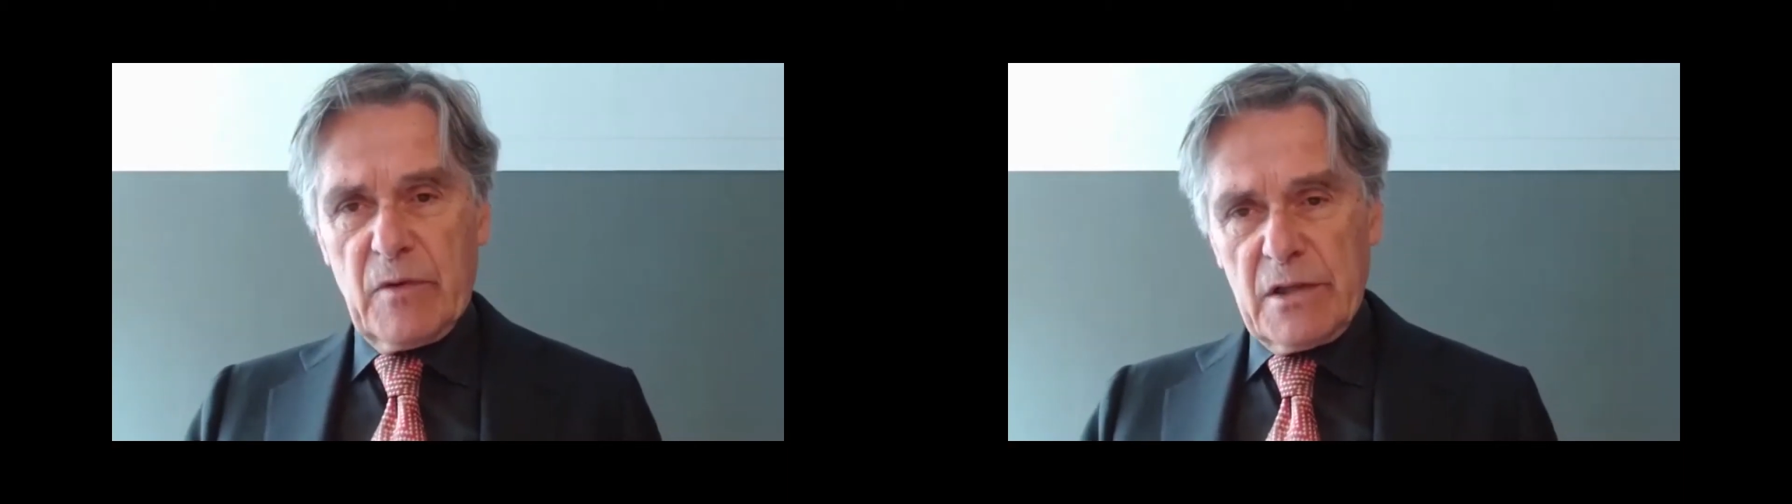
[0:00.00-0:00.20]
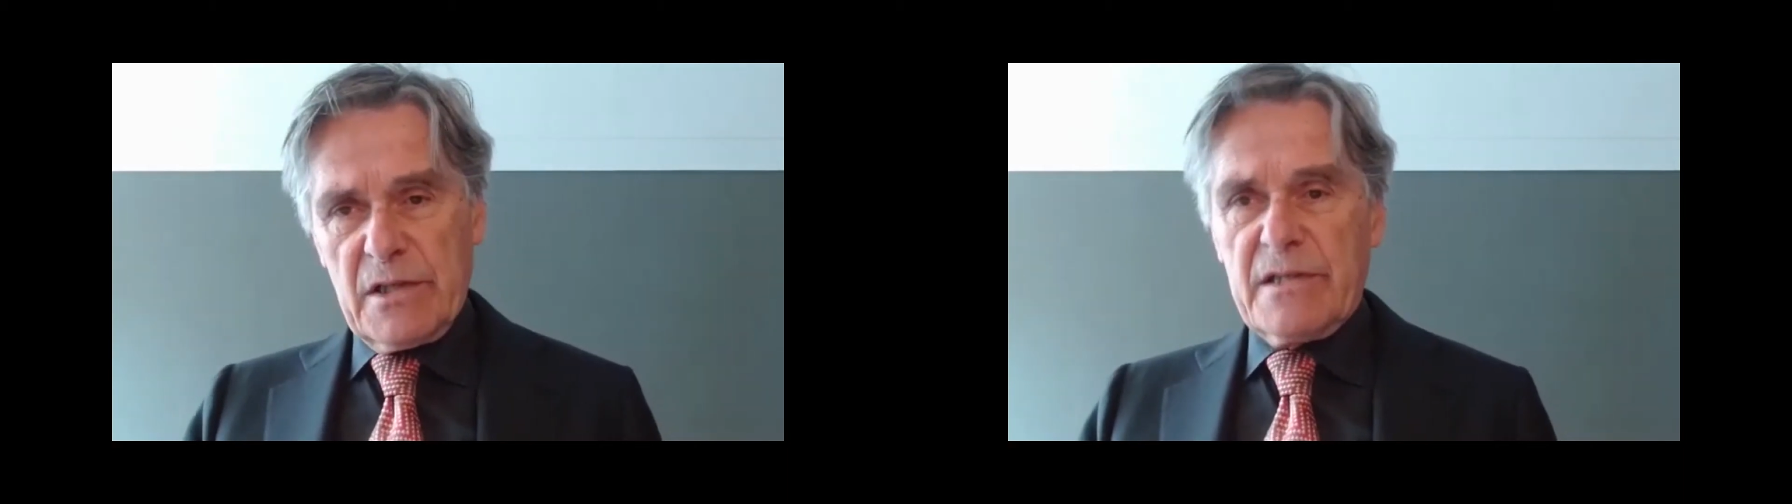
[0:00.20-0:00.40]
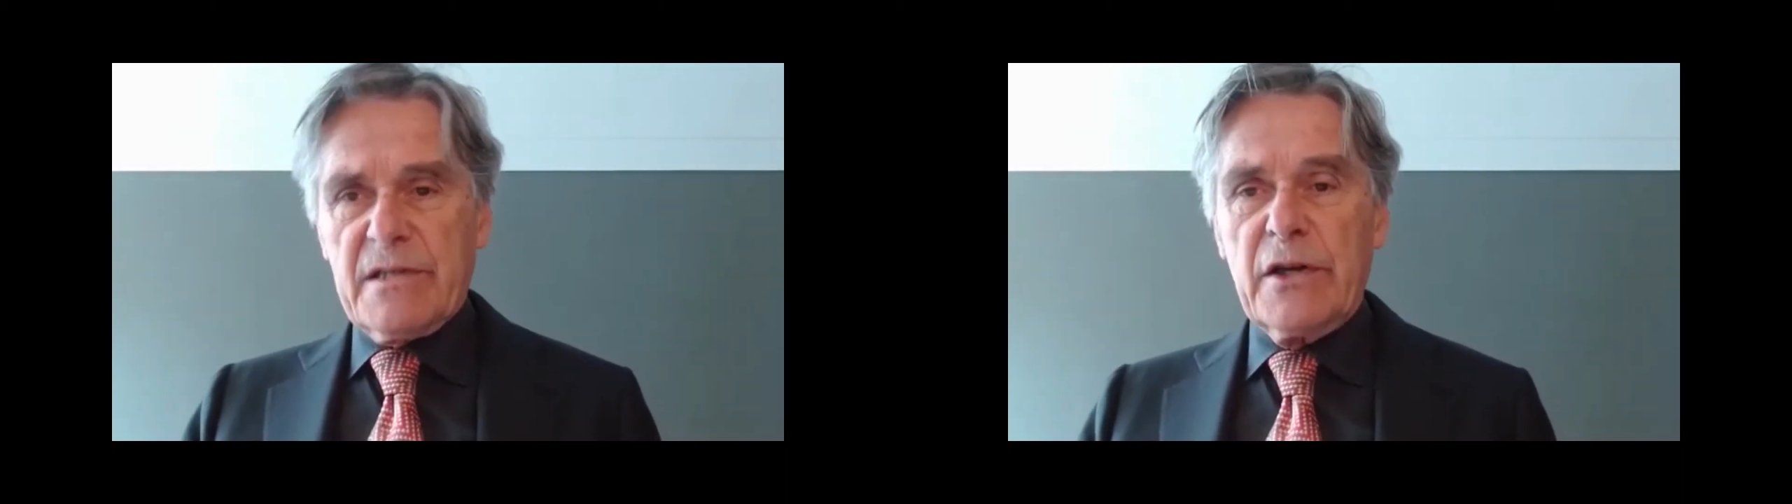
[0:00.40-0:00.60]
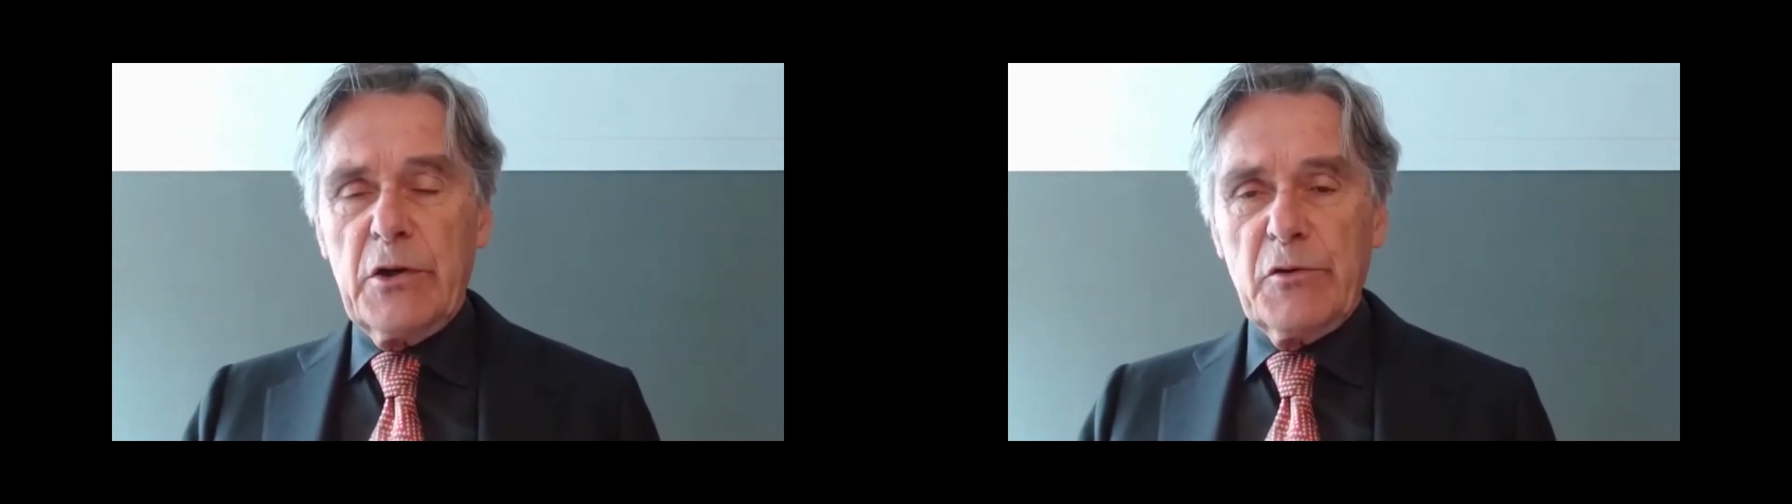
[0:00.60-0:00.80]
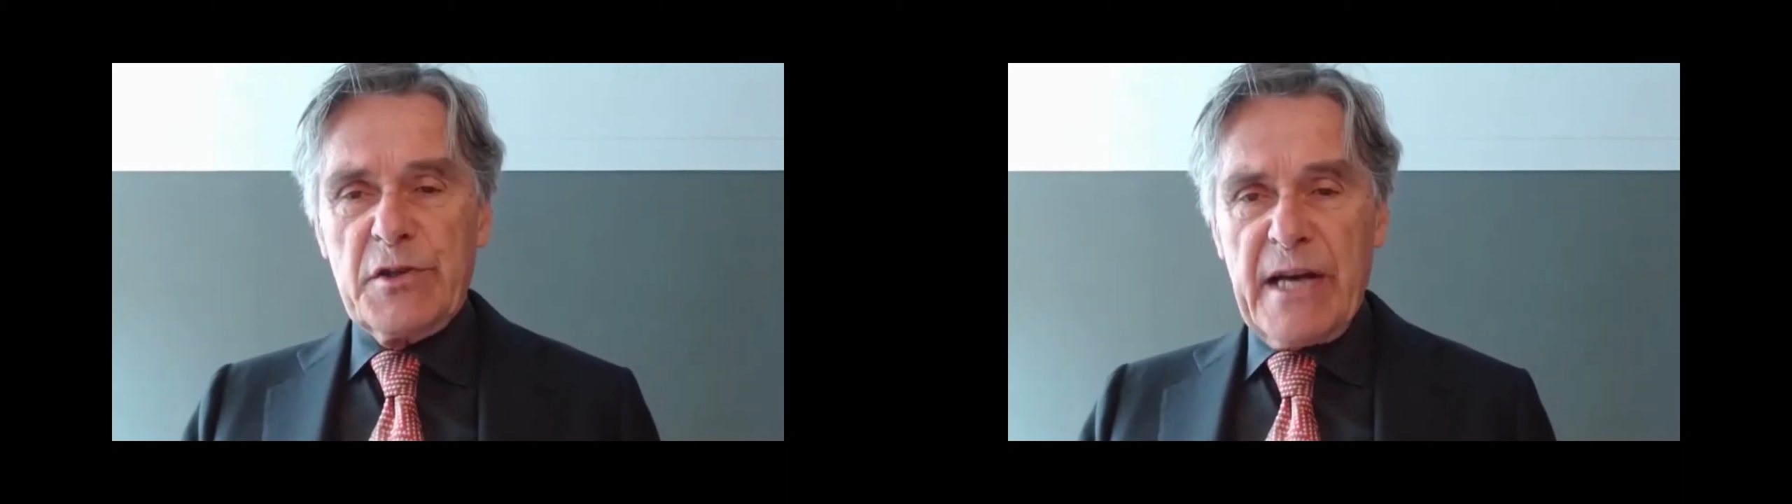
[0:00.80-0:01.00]
was a
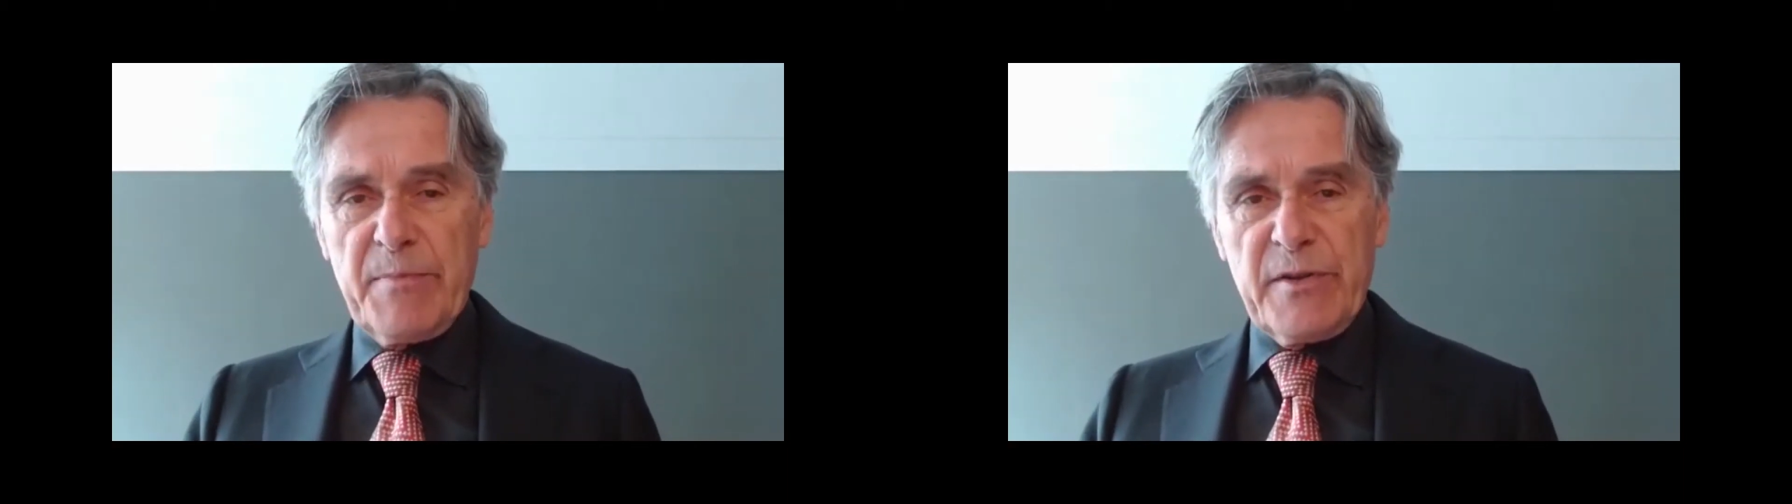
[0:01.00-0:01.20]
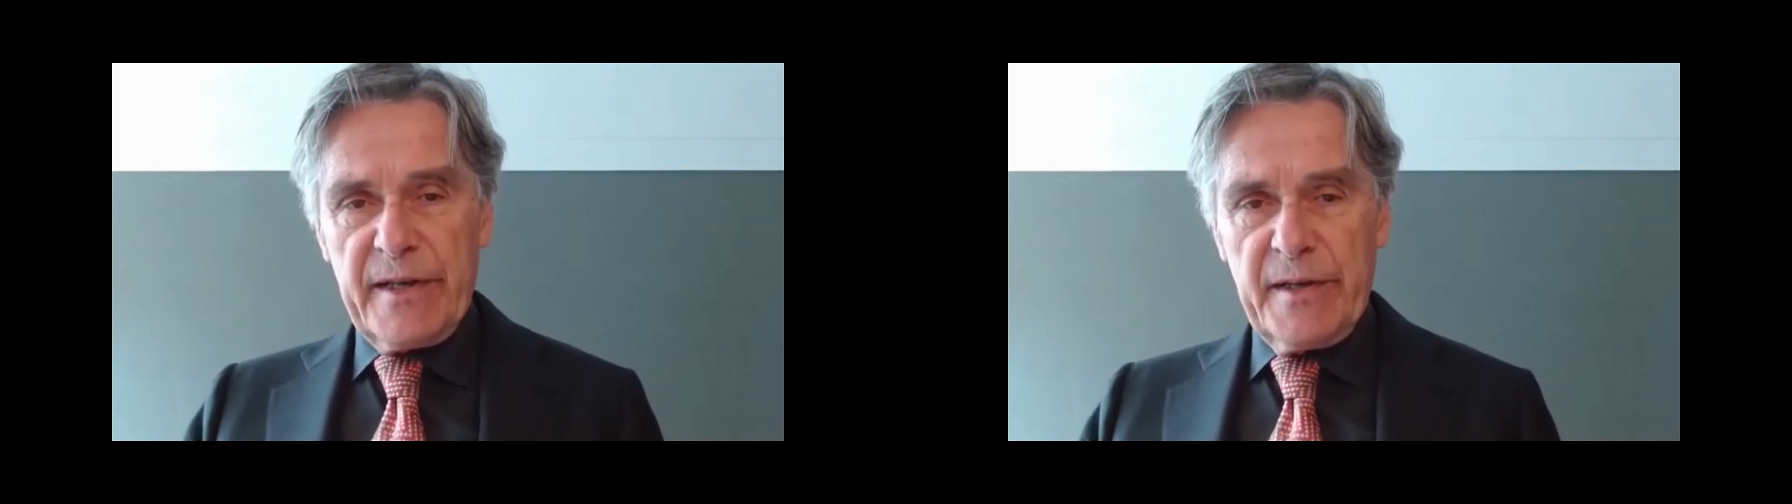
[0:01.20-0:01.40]
new chapter